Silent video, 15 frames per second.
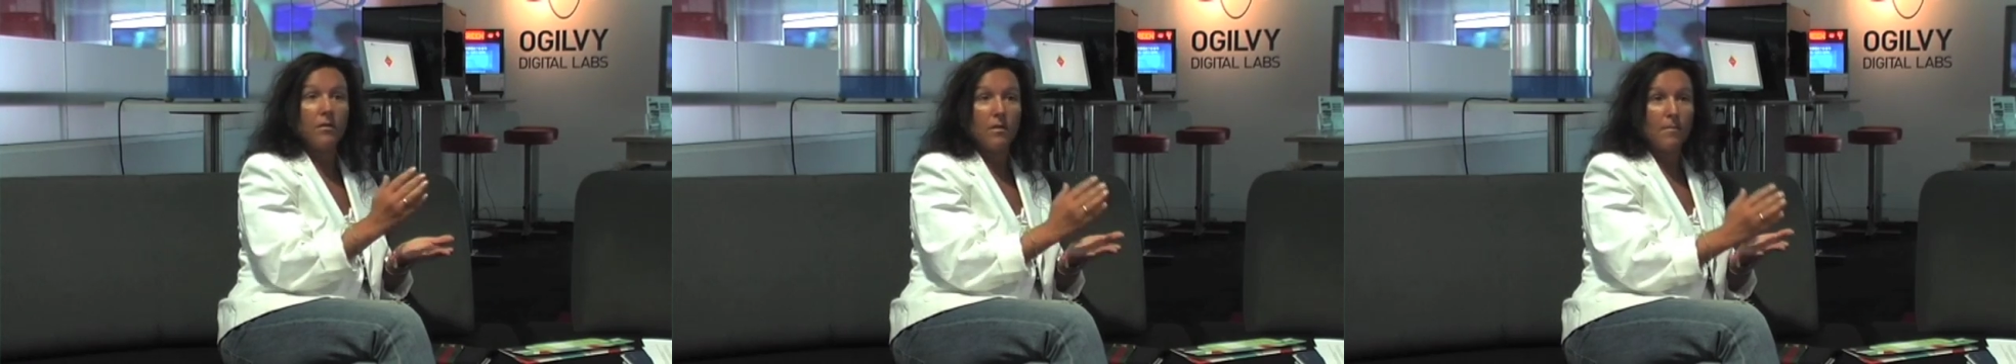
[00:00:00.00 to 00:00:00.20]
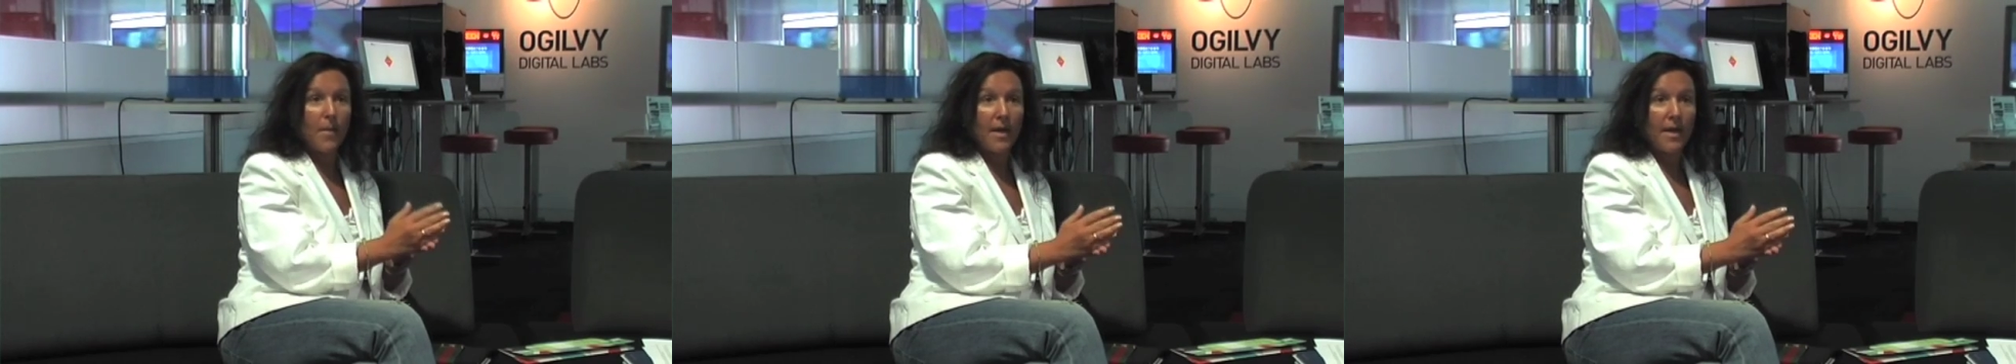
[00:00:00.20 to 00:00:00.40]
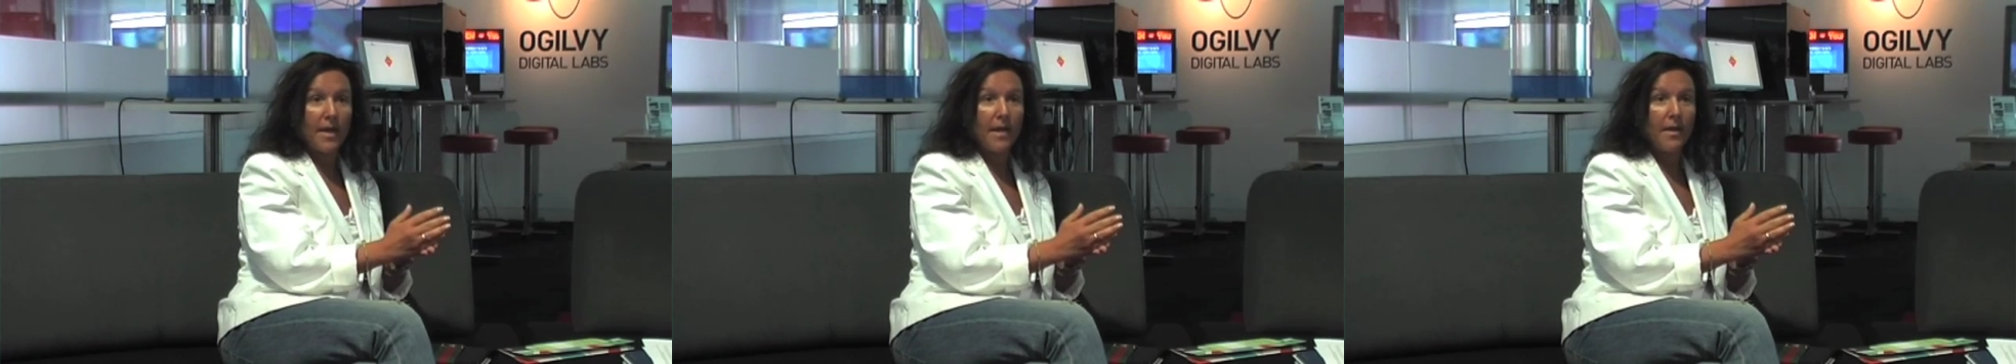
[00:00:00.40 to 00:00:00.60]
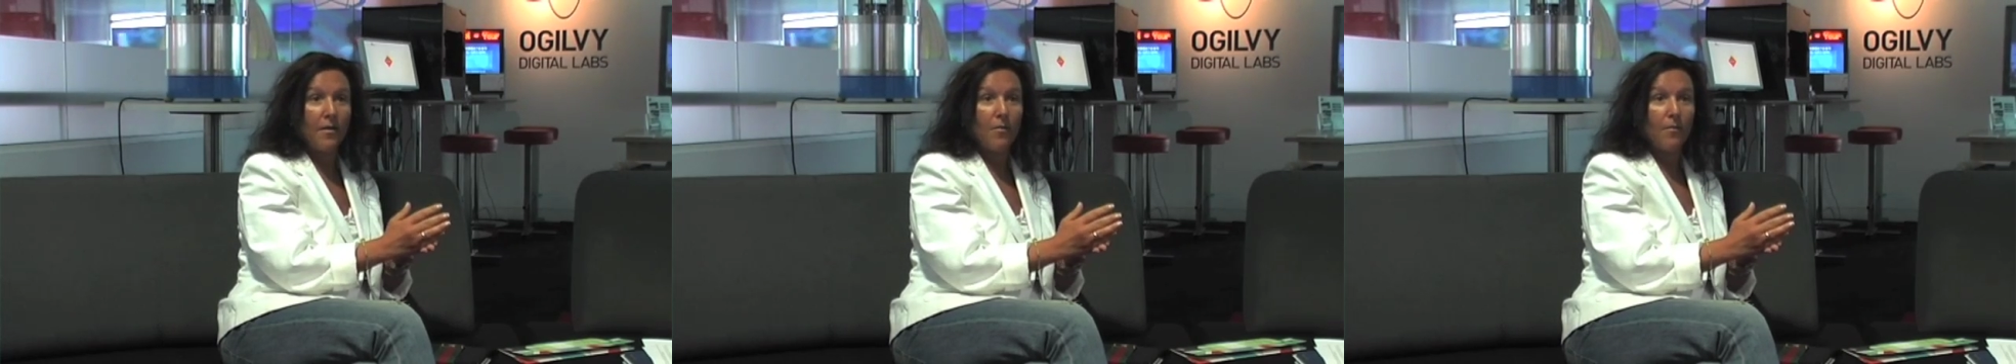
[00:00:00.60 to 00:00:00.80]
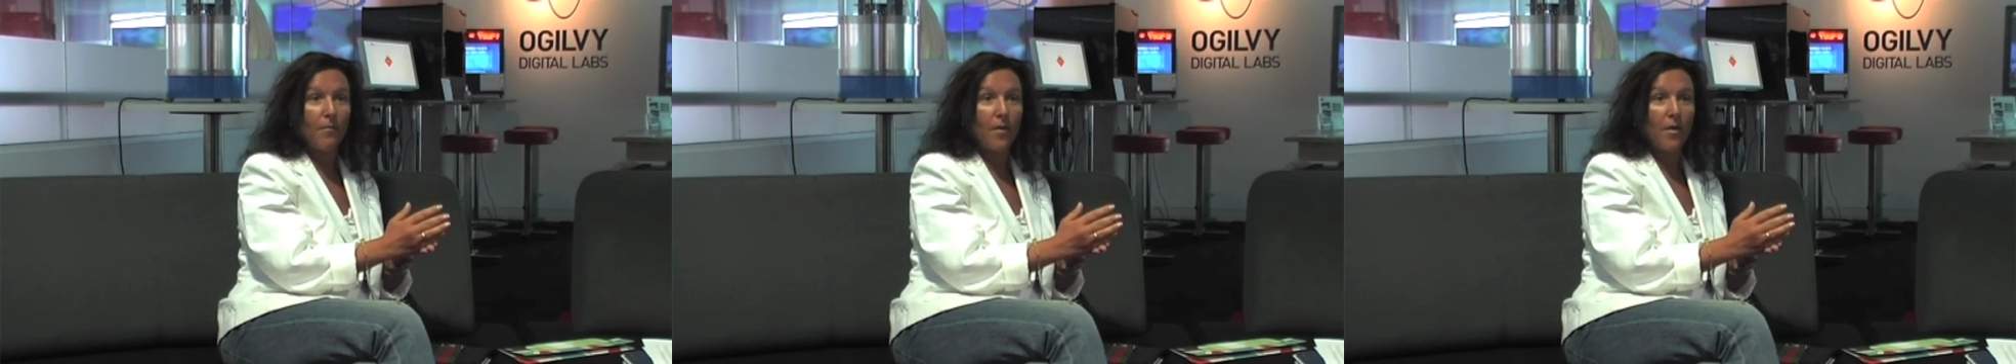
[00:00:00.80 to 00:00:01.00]
the money
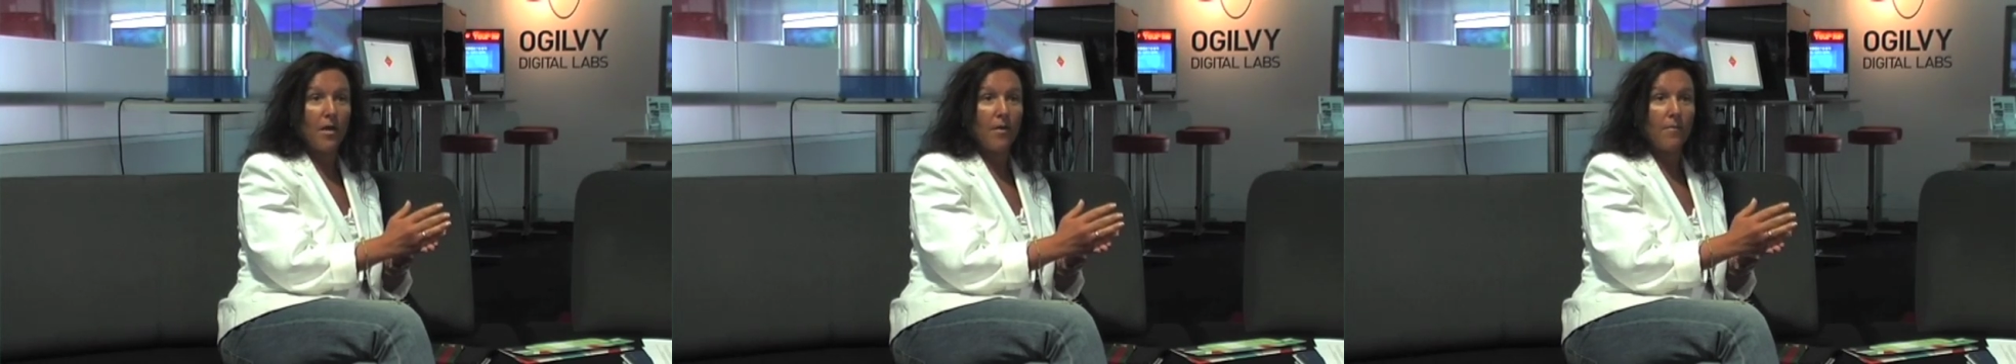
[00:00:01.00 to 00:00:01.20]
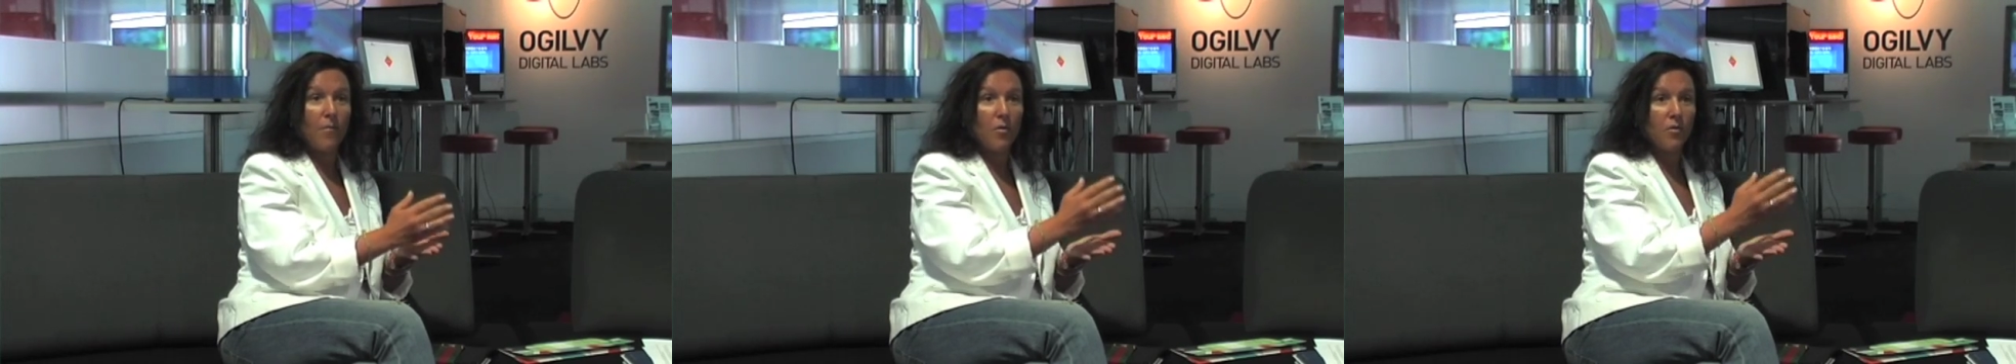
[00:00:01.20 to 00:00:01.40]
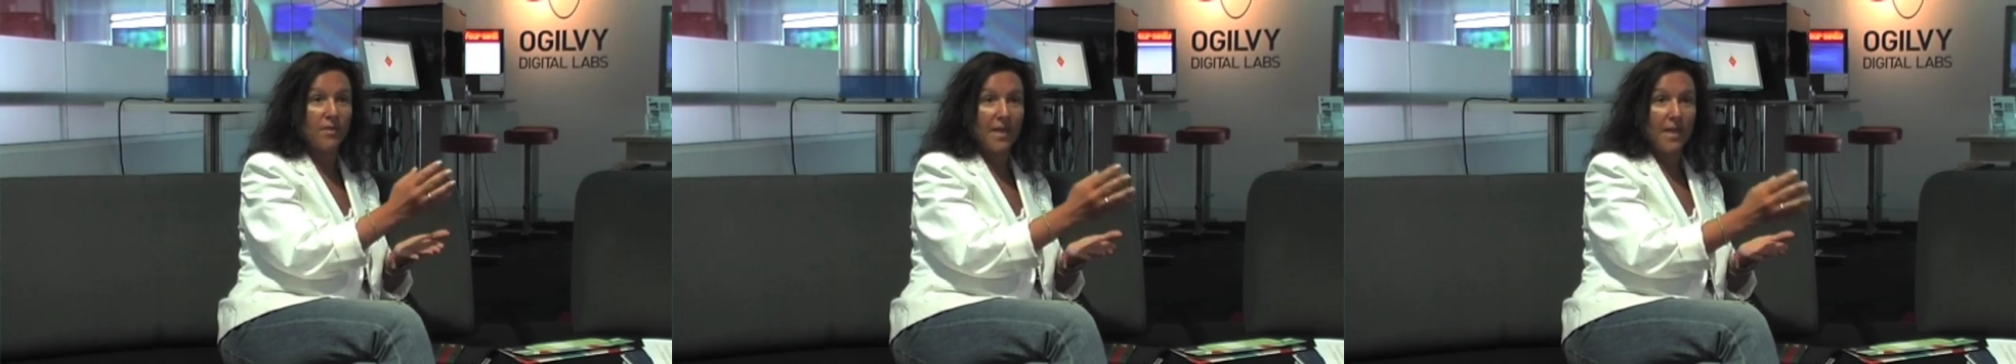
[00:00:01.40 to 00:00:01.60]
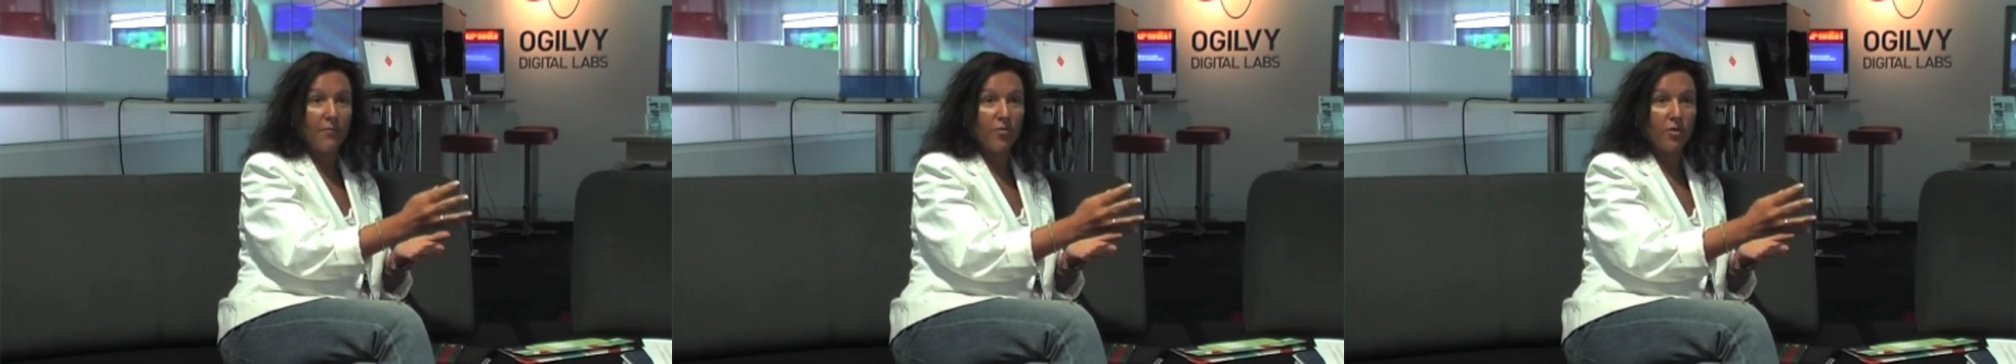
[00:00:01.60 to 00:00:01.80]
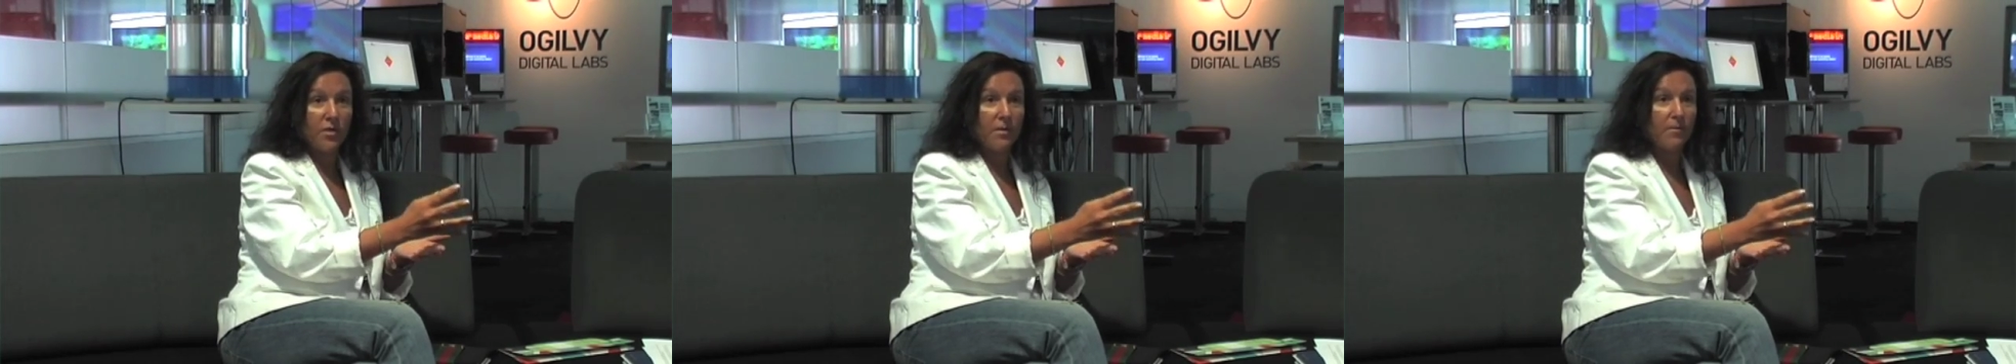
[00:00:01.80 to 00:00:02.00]
or selling
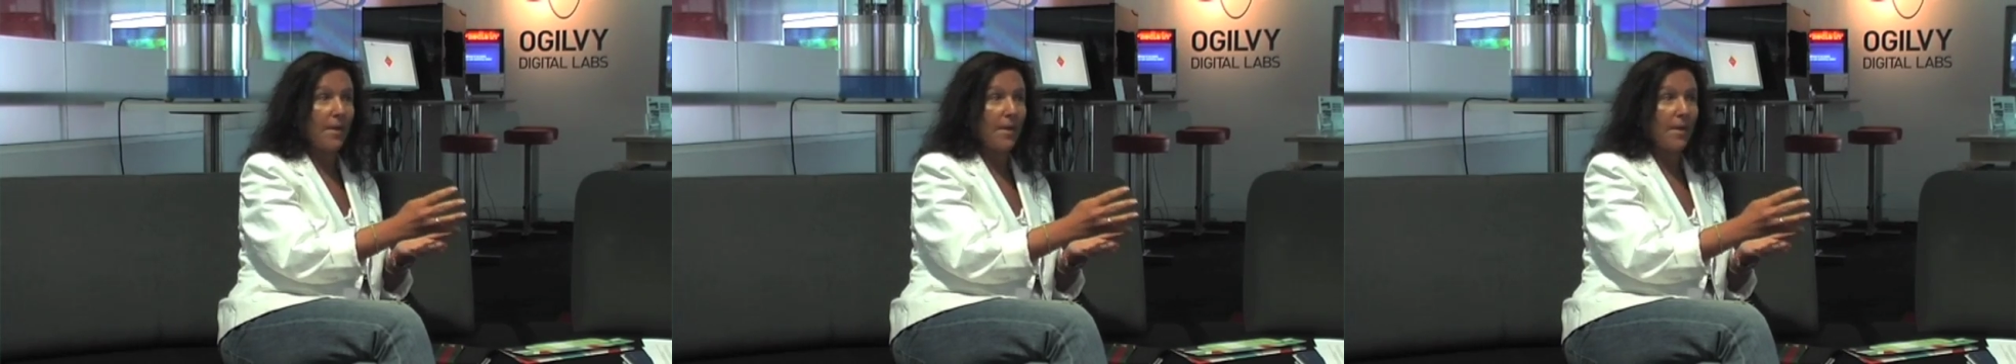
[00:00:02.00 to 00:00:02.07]
product.